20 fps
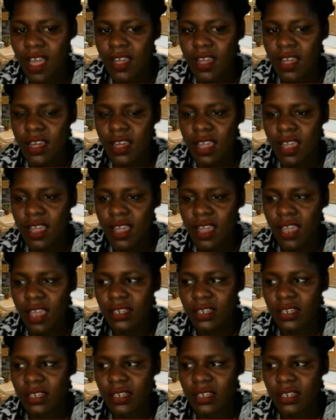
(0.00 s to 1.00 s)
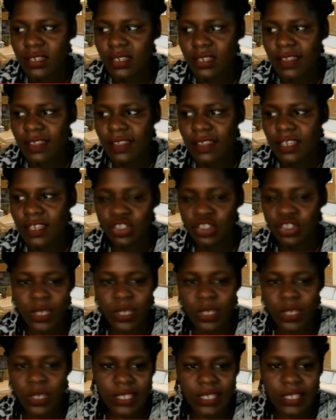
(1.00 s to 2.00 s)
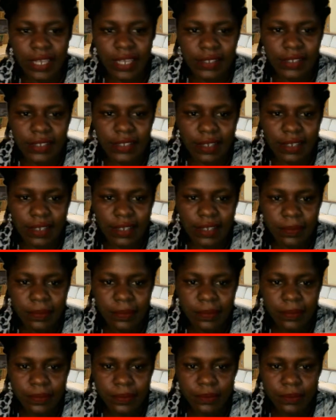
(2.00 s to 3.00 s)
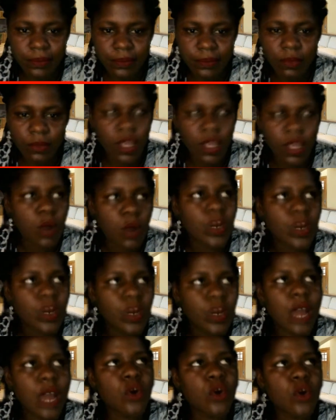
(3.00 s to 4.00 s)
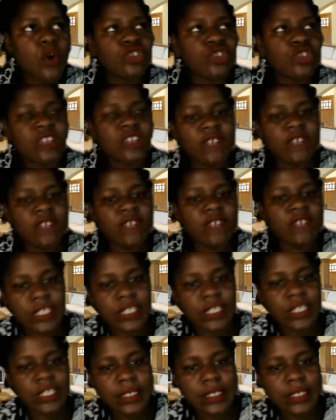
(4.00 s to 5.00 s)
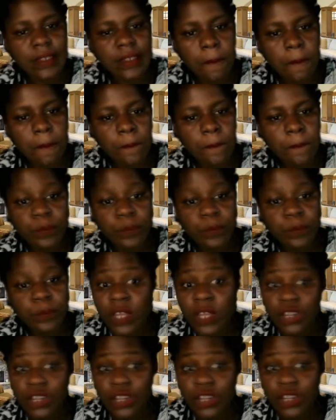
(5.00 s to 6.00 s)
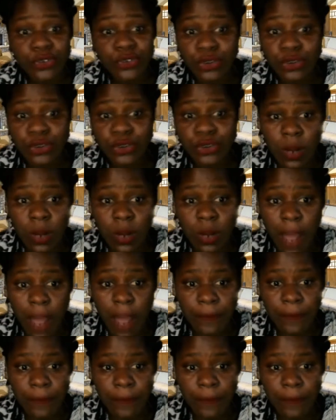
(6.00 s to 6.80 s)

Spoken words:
in, I think, in 2019. When I go to the villages, do you know what happened?